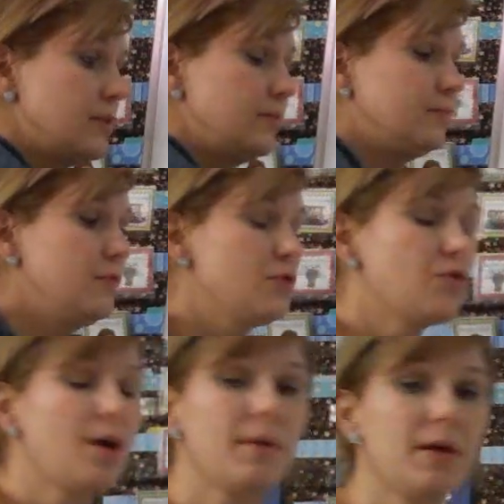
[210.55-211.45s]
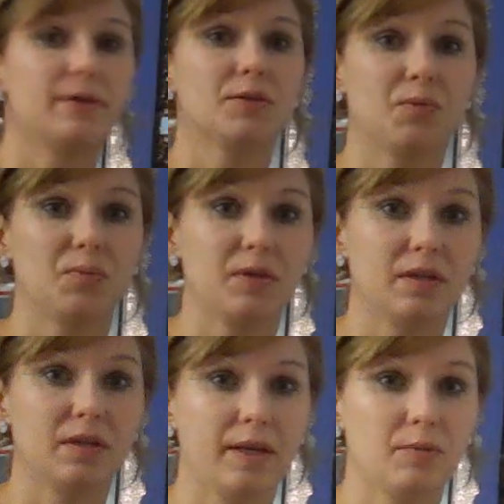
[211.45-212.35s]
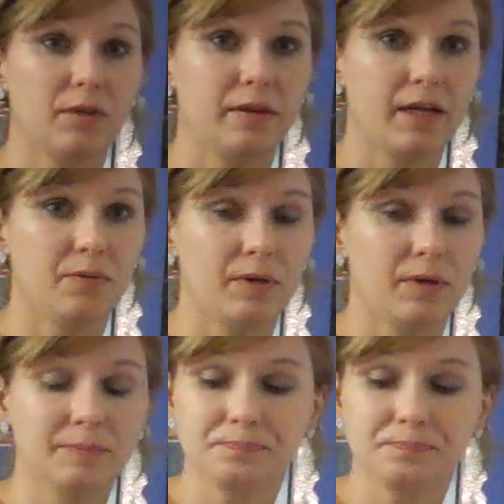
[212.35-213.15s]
Strawberries would be the label on that one.